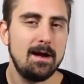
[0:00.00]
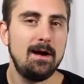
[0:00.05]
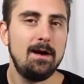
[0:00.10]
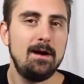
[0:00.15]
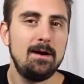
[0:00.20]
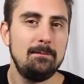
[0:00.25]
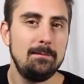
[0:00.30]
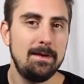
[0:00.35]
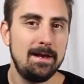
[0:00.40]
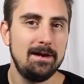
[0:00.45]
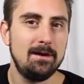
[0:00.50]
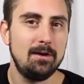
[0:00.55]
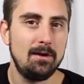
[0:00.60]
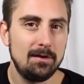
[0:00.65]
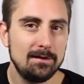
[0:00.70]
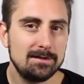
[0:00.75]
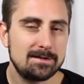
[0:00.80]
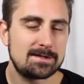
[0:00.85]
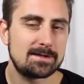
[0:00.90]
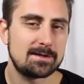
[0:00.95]
And
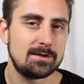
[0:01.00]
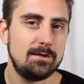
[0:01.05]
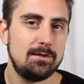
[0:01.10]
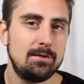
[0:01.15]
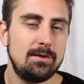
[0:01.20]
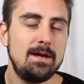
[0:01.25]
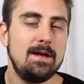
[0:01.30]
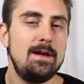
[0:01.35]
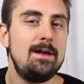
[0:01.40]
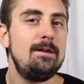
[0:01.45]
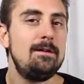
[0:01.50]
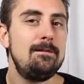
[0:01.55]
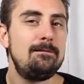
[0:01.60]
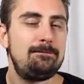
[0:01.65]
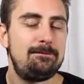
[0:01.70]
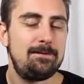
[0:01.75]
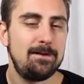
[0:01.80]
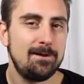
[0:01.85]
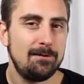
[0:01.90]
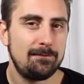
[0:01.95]
also,
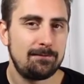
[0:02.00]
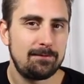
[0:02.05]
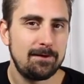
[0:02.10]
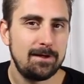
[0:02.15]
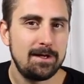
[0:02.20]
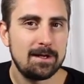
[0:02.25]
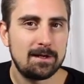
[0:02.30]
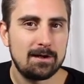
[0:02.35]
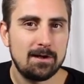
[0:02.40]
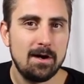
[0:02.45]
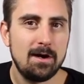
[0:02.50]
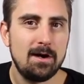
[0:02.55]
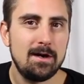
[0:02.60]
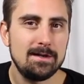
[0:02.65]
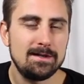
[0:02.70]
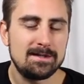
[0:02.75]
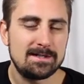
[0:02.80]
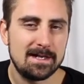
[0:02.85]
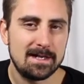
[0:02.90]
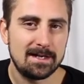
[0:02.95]
feel free to
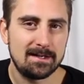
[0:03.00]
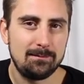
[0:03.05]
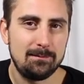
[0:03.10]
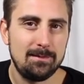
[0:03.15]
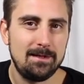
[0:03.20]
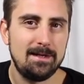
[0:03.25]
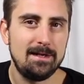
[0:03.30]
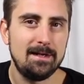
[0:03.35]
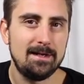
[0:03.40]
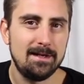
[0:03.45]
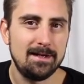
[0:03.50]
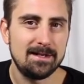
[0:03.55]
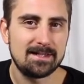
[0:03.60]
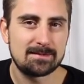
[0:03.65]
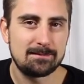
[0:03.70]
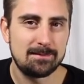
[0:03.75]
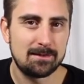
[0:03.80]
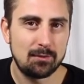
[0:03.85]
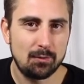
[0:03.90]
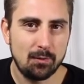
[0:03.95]
contact me and
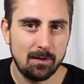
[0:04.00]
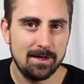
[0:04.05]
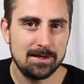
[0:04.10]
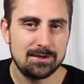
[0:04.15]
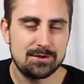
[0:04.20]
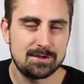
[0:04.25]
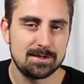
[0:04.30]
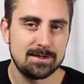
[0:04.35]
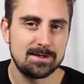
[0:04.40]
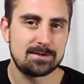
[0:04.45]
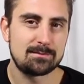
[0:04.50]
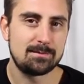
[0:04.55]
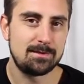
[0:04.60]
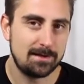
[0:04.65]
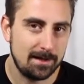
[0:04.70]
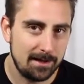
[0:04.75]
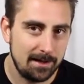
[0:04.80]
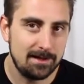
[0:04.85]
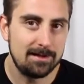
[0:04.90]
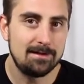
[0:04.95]
ask me questions
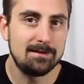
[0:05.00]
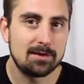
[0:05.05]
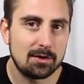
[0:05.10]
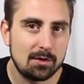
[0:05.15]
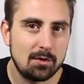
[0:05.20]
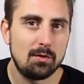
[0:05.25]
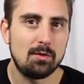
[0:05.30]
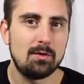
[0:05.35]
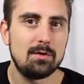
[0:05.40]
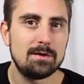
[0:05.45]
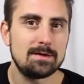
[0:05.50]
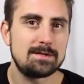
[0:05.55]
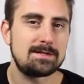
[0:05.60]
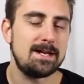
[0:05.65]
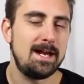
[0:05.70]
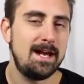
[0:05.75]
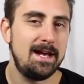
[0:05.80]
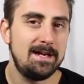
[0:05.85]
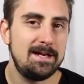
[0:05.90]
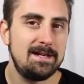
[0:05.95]
within the course
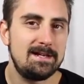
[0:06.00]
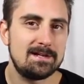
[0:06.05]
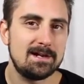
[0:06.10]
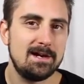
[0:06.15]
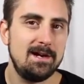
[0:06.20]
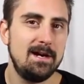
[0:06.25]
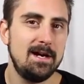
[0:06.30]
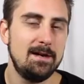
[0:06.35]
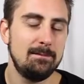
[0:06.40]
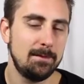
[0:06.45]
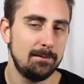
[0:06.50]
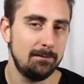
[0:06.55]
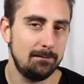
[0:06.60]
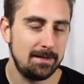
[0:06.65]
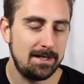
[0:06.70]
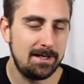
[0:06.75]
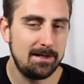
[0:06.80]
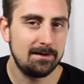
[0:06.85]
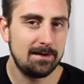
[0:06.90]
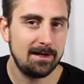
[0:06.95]
anytime. I'm
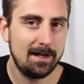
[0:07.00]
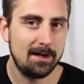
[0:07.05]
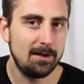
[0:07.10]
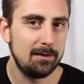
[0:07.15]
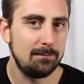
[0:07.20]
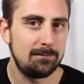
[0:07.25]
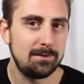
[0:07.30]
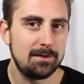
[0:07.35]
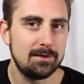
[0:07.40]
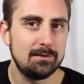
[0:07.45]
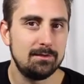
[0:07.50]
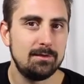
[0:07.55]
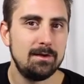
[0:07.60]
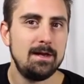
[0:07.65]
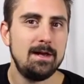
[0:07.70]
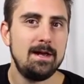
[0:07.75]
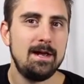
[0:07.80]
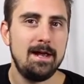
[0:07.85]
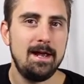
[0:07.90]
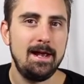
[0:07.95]
here to help you,
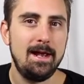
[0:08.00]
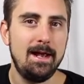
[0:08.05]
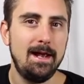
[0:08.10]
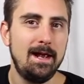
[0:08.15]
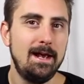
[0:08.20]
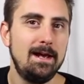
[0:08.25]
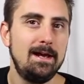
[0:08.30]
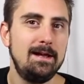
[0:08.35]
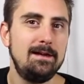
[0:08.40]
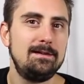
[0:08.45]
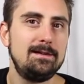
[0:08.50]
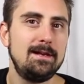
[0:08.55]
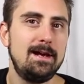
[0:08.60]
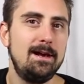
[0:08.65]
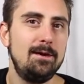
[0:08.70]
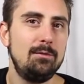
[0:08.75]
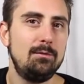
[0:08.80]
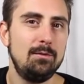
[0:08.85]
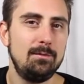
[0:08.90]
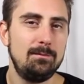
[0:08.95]
and
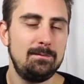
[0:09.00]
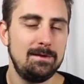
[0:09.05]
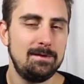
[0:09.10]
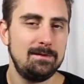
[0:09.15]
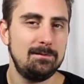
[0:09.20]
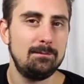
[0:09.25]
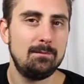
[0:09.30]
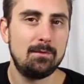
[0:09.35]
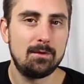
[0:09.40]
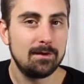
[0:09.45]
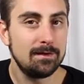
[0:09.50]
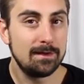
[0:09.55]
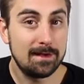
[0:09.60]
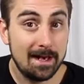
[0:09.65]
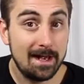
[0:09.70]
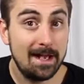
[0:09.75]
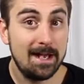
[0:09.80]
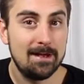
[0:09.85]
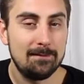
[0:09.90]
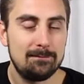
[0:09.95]
I will be more than
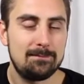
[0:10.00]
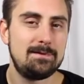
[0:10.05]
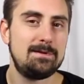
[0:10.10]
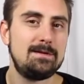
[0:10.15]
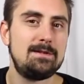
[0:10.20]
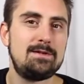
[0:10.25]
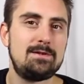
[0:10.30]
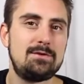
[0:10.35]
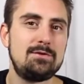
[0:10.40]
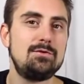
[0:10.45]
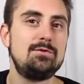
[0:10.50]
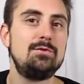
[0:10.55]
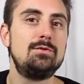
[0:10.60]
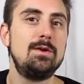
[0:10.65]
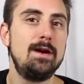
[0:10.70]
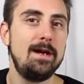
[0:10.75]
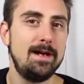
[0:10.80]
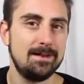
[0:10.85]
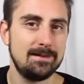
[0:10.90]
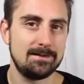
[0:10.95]
happy
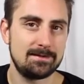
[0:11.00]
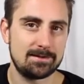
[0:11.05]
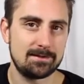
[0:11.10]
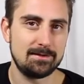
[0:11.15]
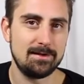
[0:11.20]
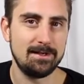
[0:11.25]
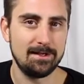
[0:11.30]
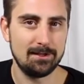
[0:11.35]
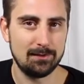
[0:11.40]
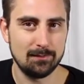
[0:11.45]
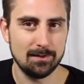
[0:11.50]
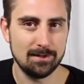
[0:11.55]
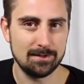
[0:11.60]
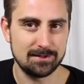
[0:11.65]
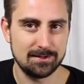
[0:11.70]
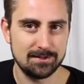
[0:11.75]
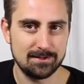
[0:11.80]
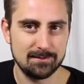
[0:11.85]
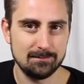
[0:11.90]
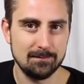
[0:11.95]
to answer any
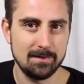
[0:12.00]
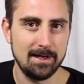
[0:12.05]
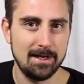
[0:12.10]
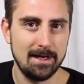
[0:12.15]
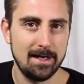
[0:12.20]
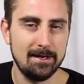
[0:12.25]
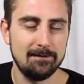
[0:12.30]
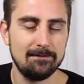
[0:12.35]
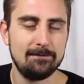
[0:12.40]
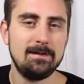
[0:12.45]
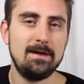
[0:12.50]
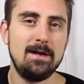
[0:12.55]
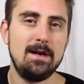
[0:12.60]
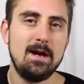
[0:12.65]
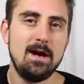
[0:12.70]
questions you might have.